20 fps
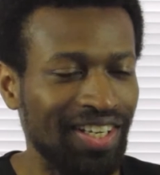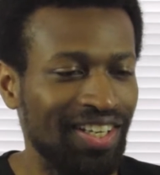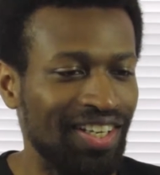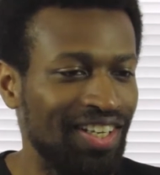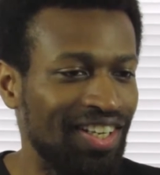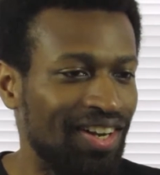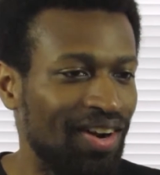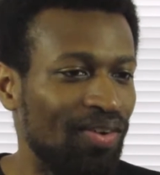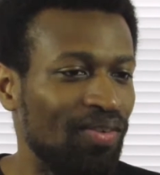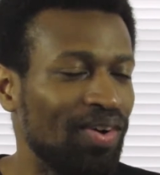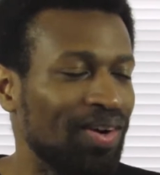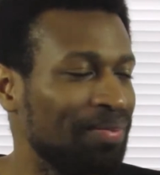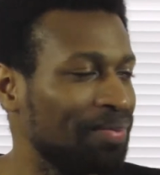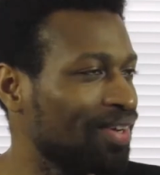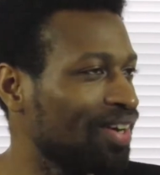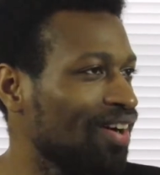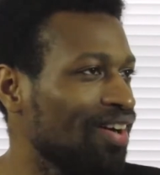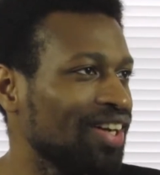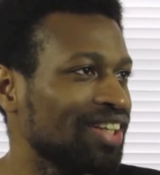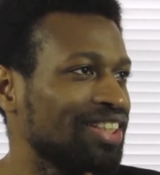He, he don't
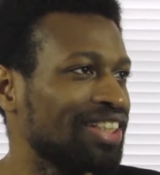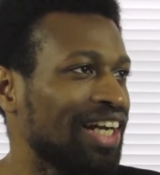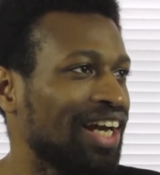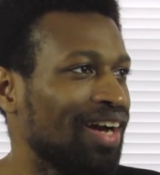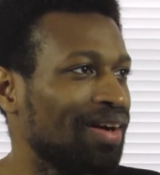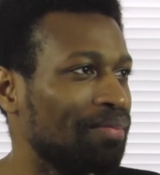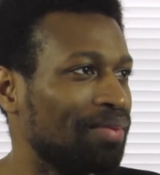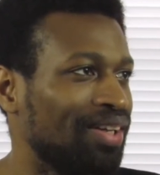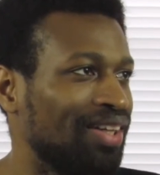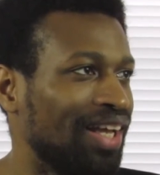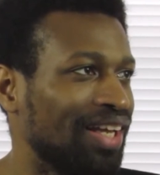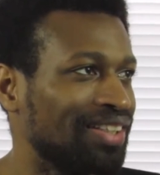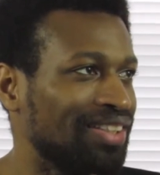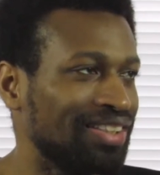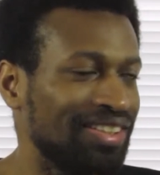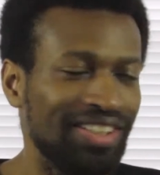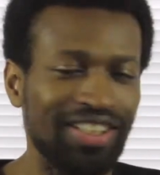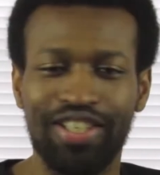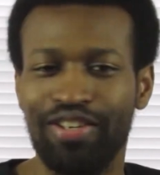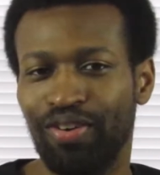want to be called a child, but
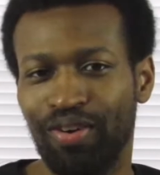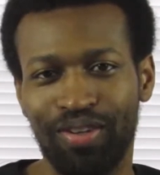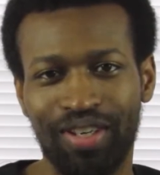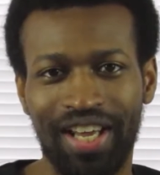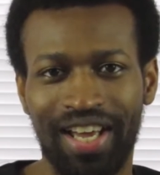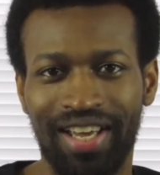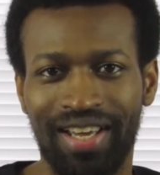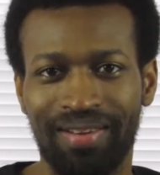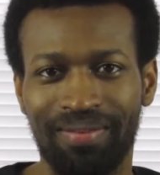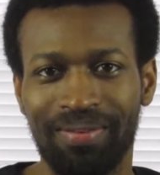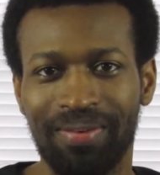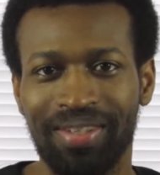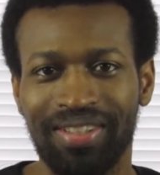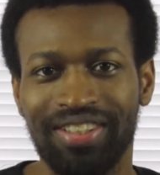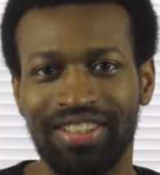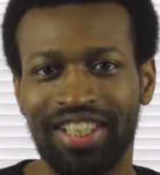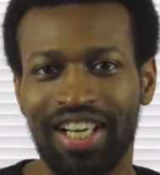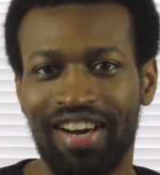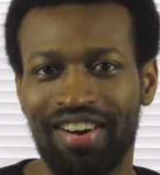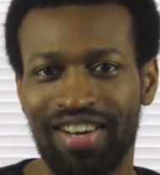that's his hero name,
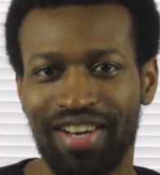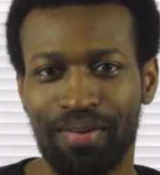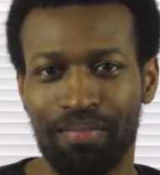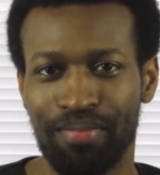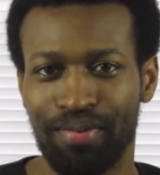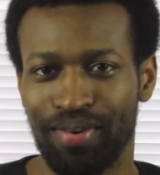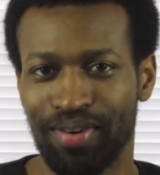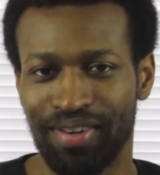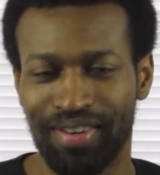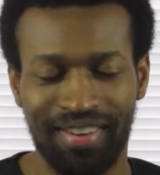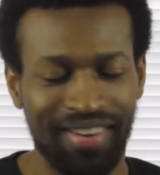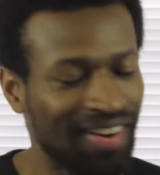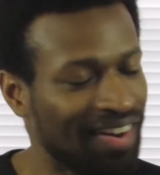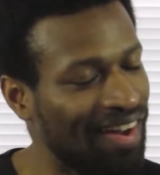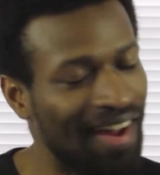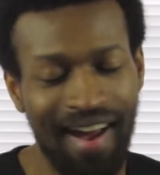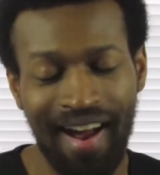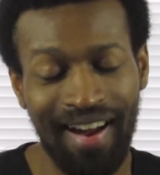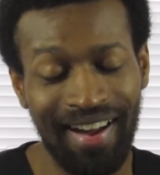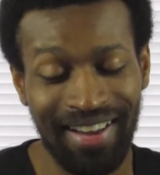Child Emperor.
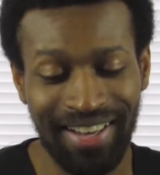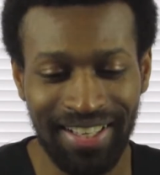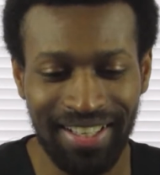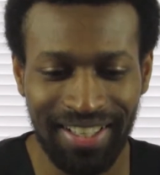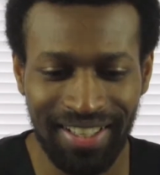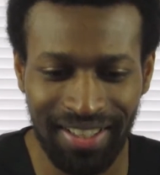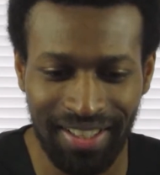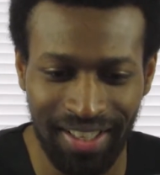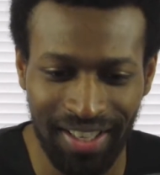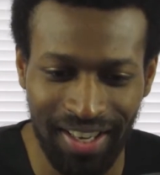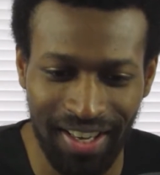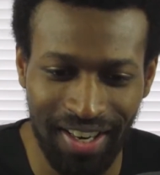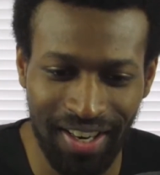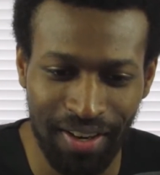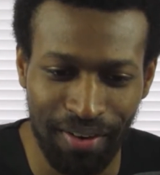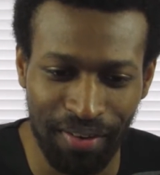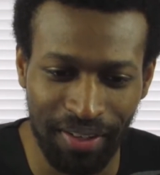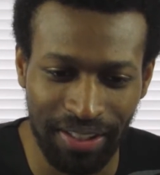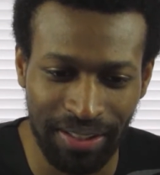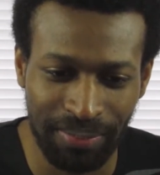
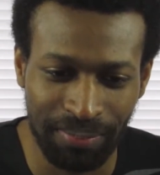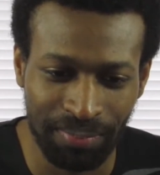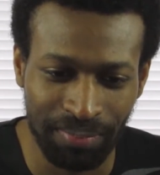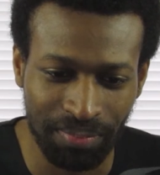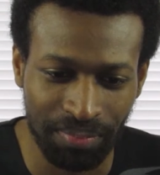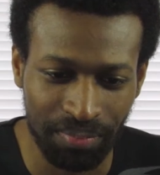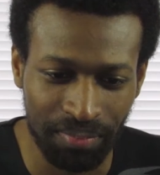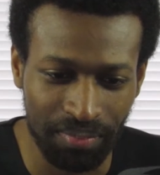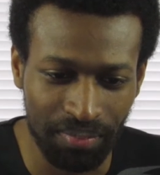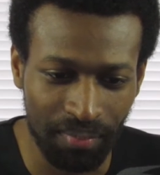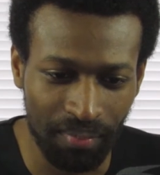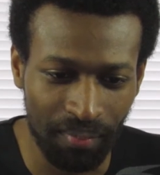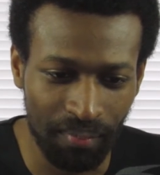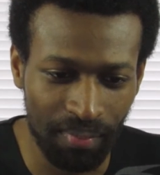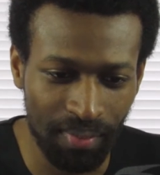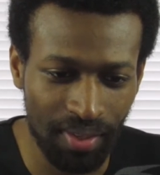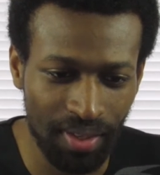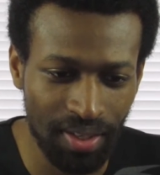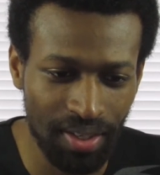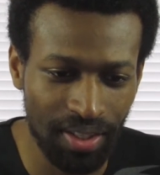Anyway,
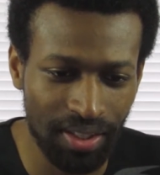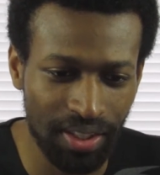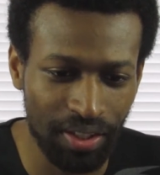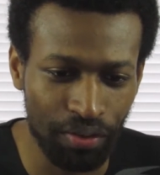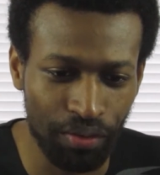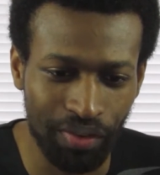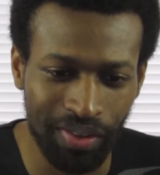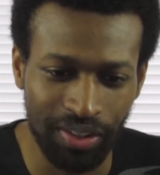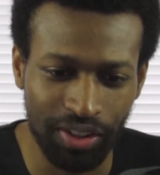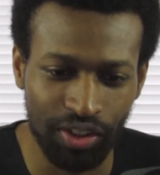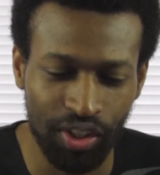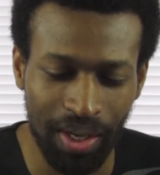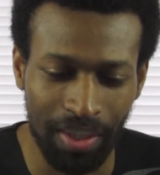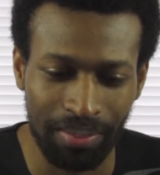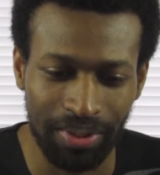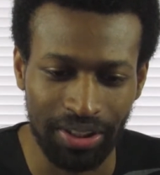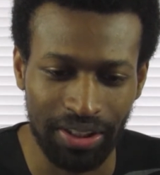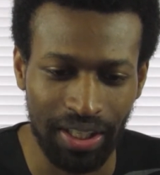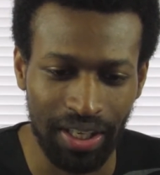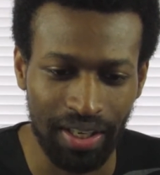it's a
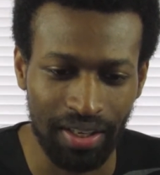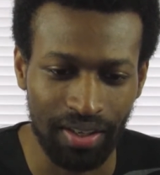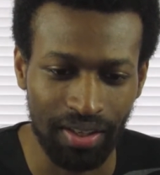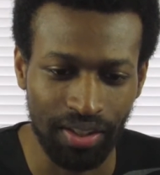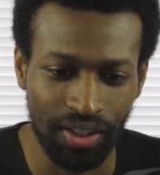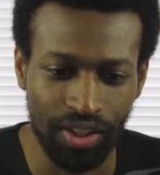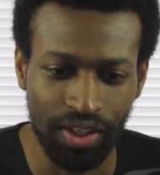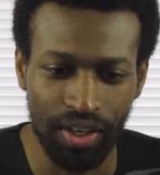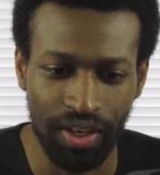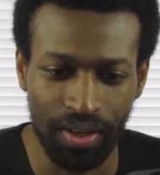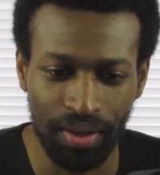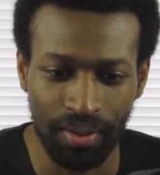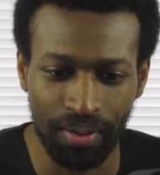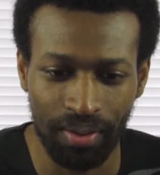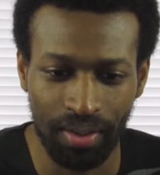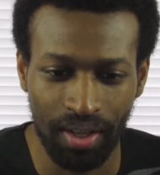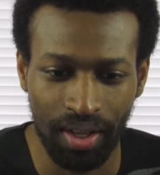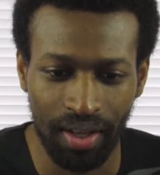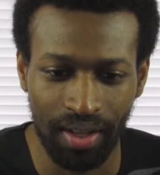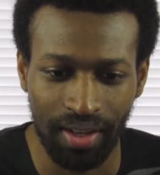first time child. You
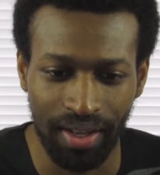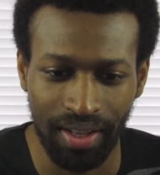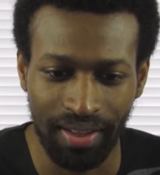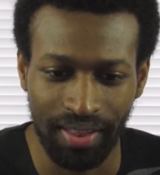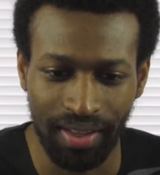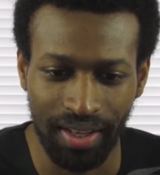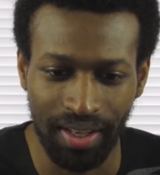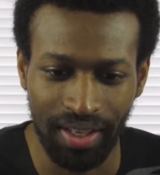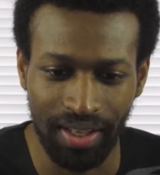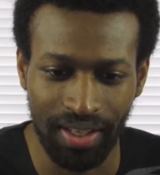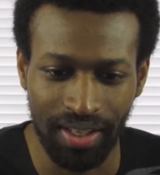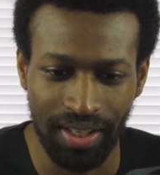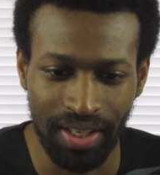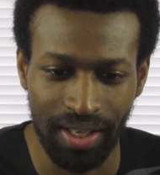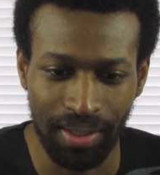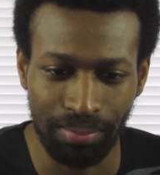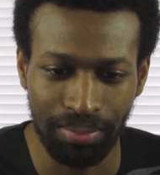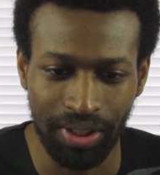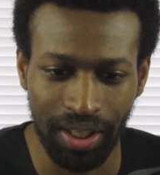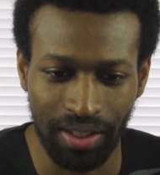know that thing
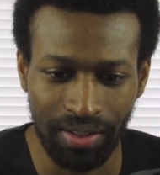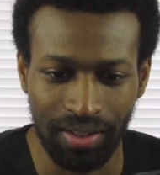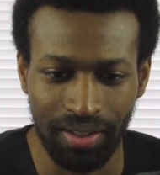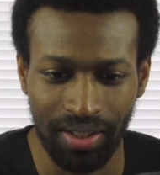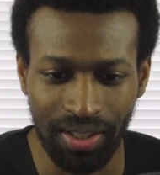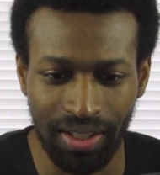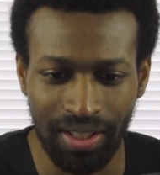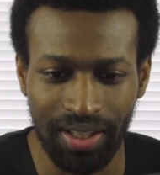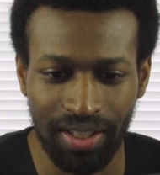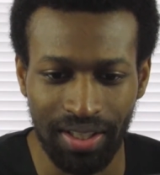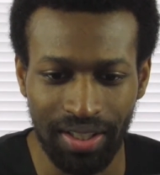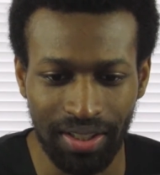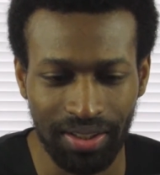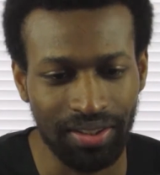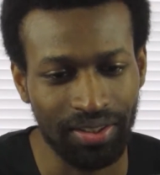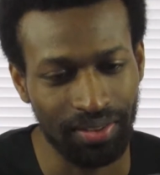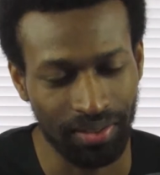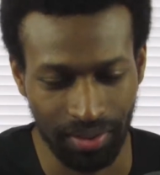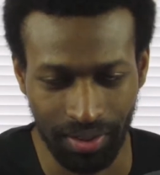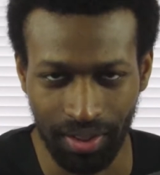he objectively
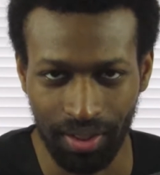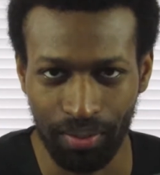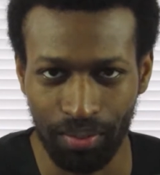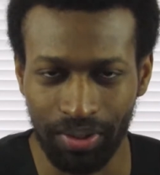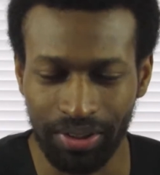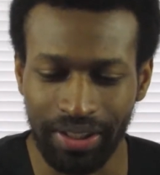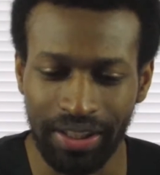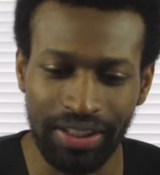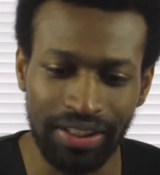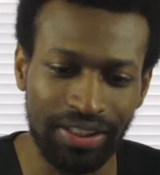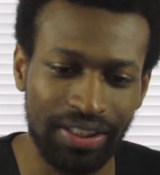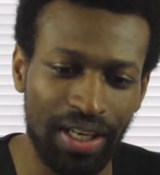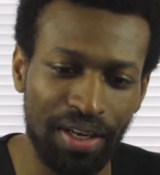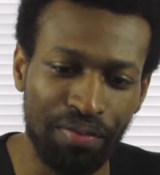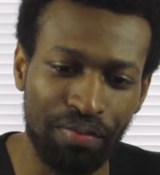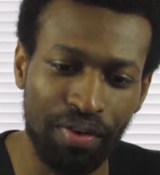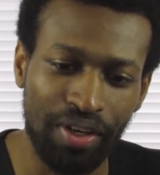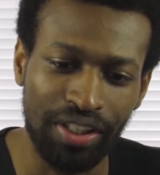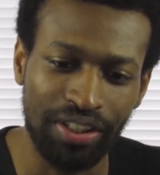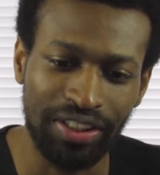is, you know, which I
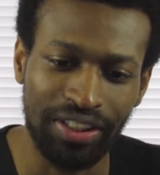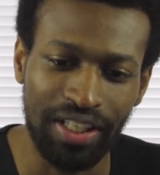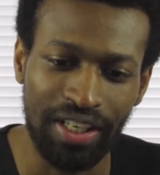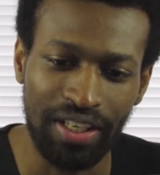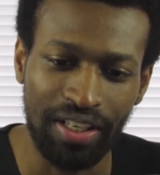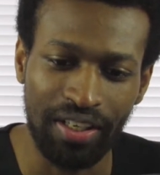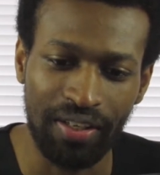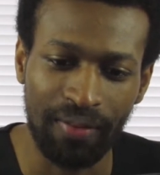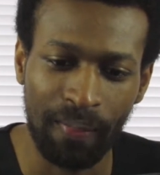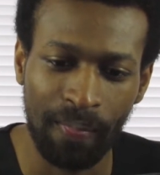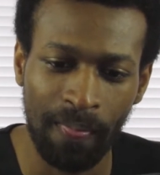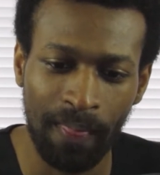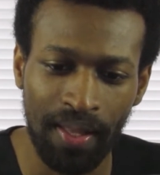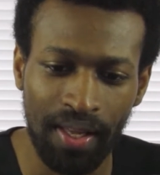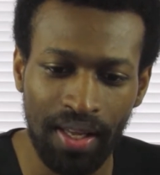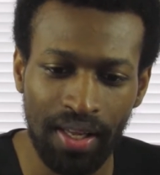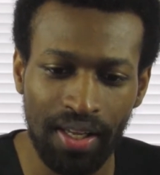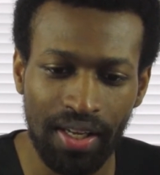just got finished stating.